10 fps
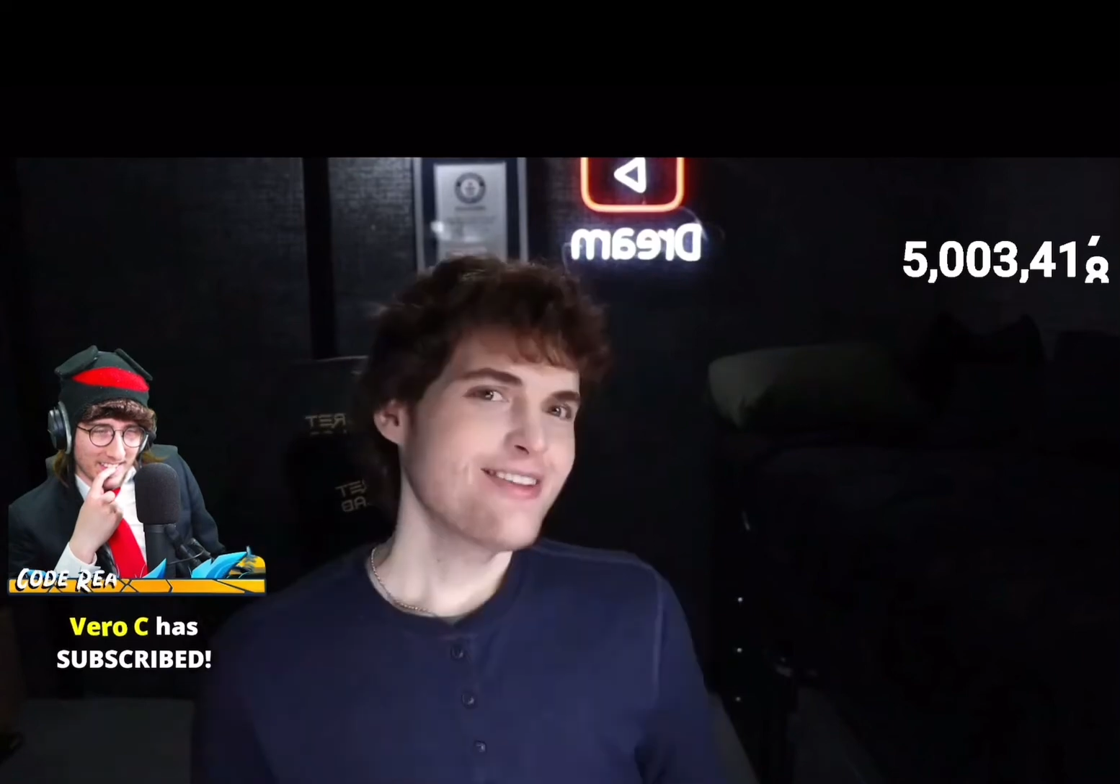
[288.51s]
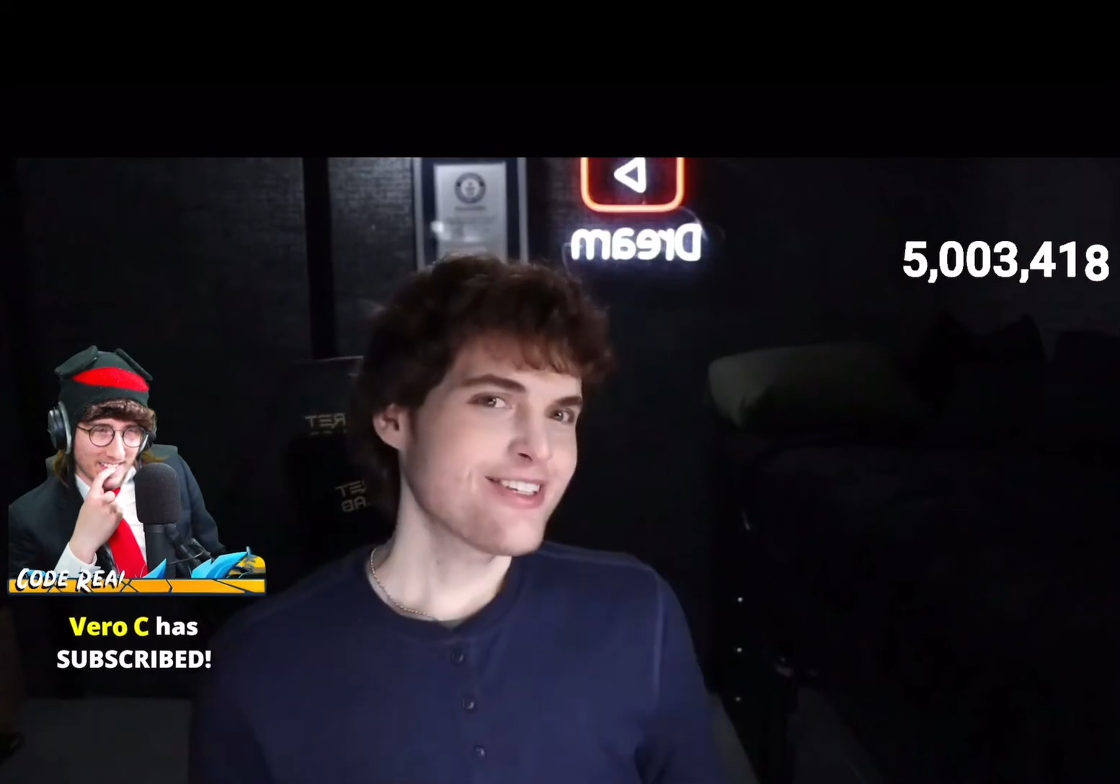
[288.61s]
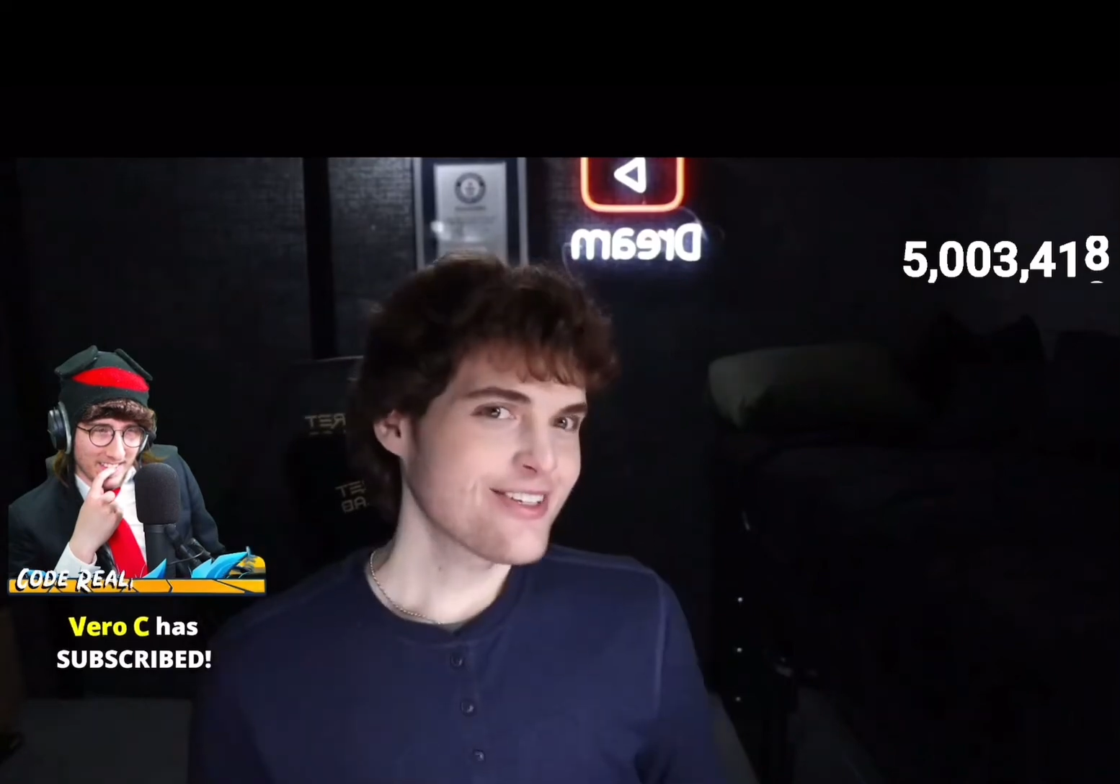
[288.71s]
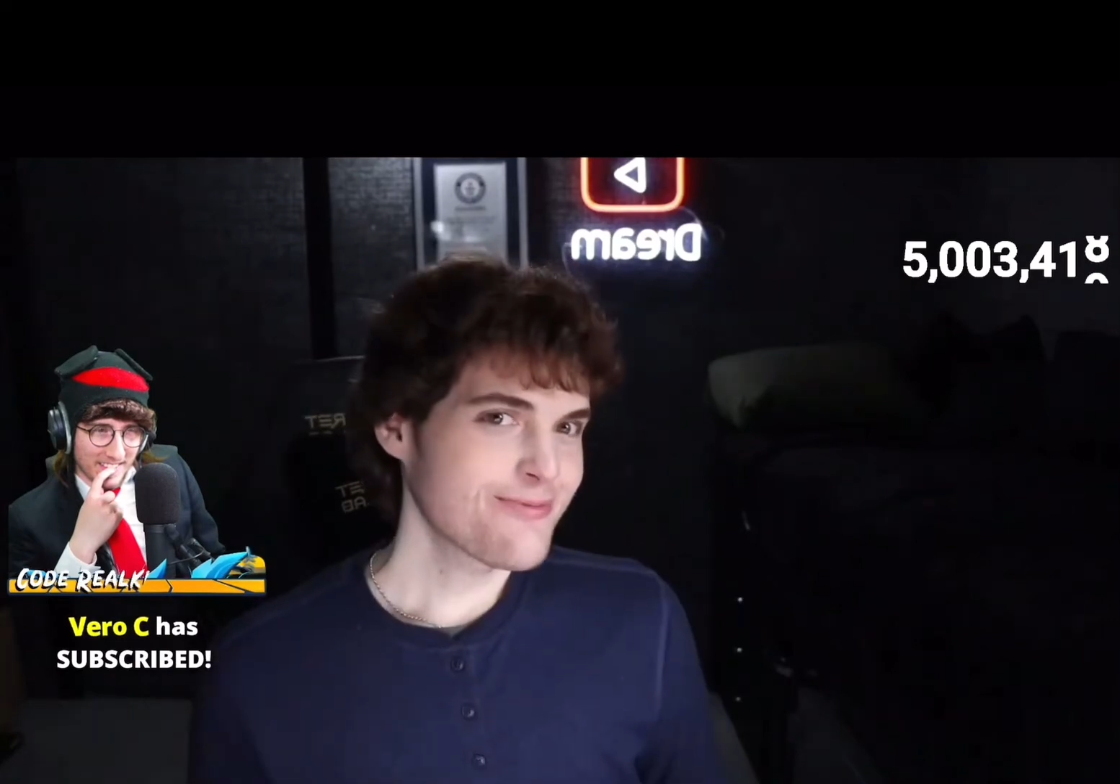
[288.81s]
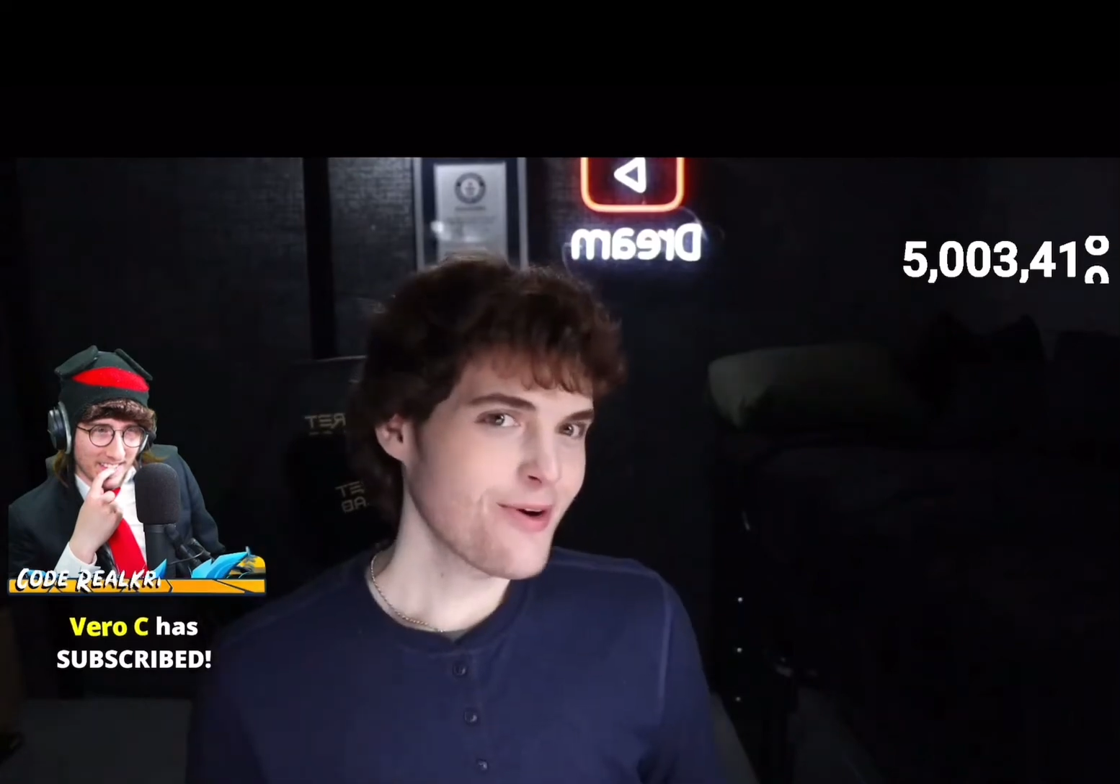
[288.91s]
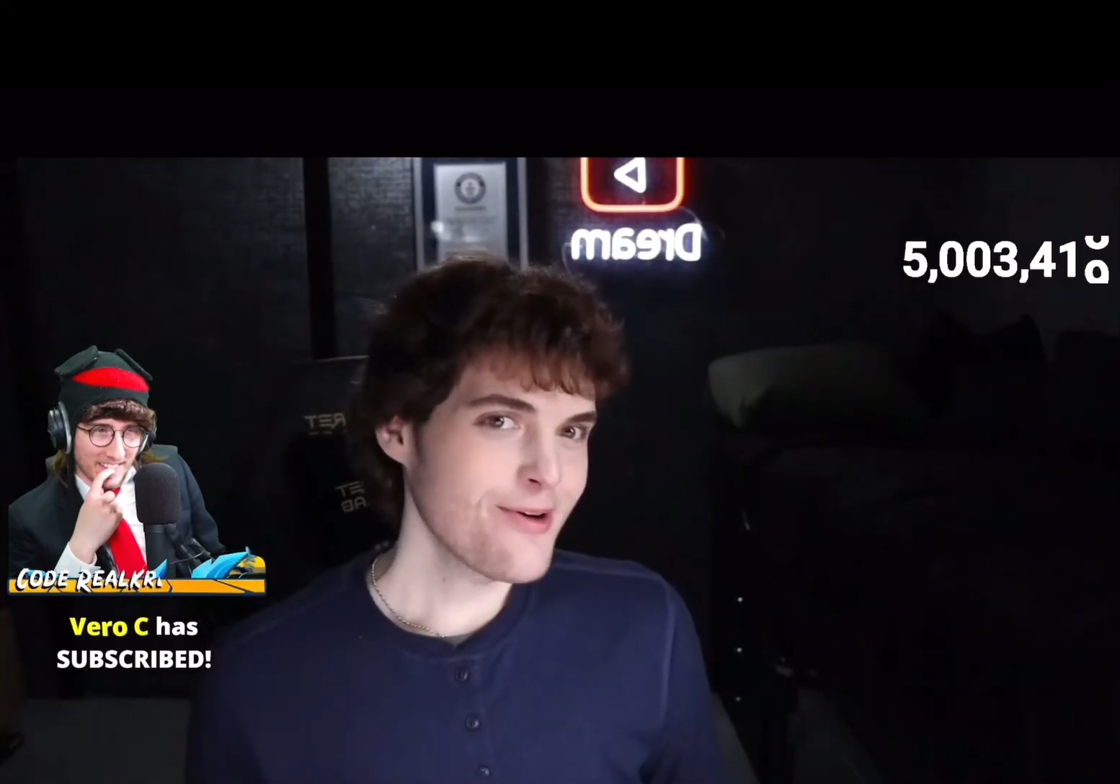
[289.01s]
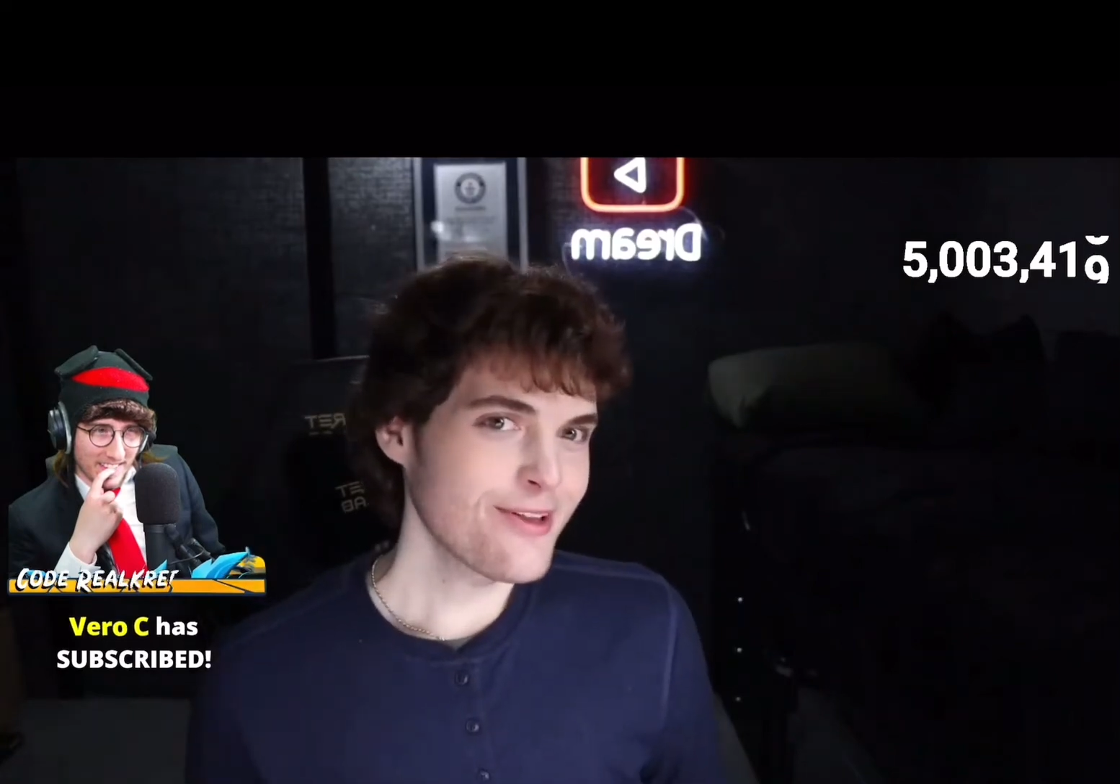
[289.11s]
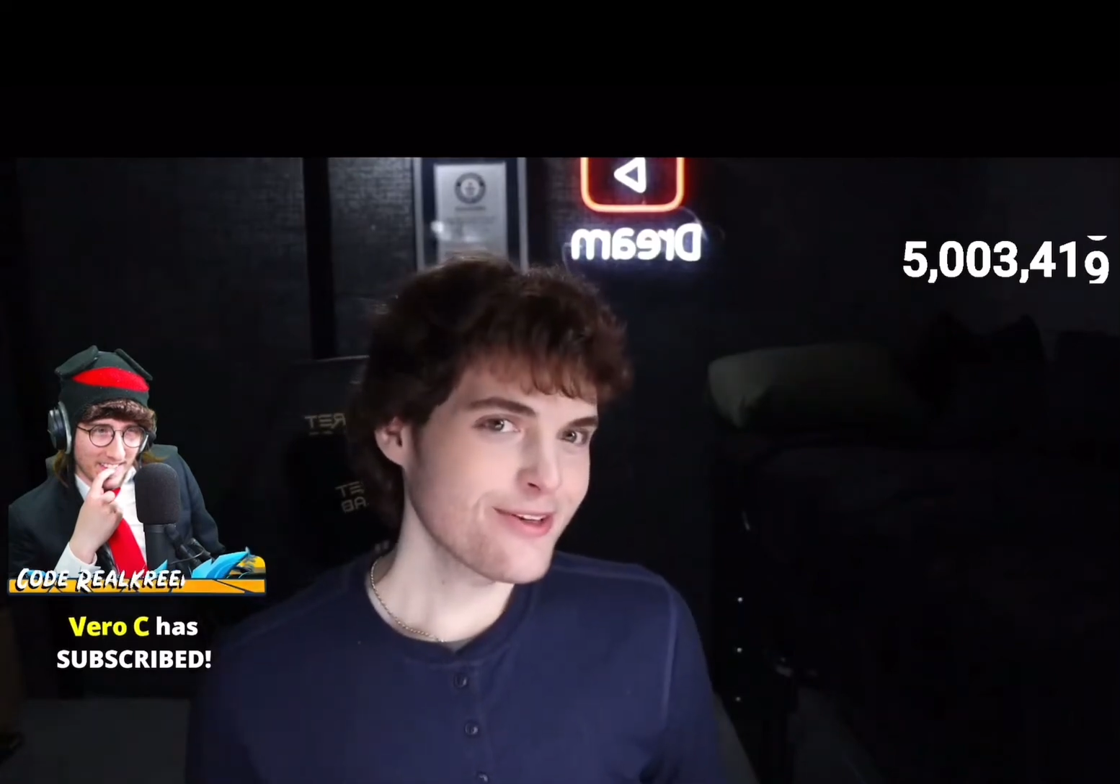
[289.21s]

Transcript: This is probably a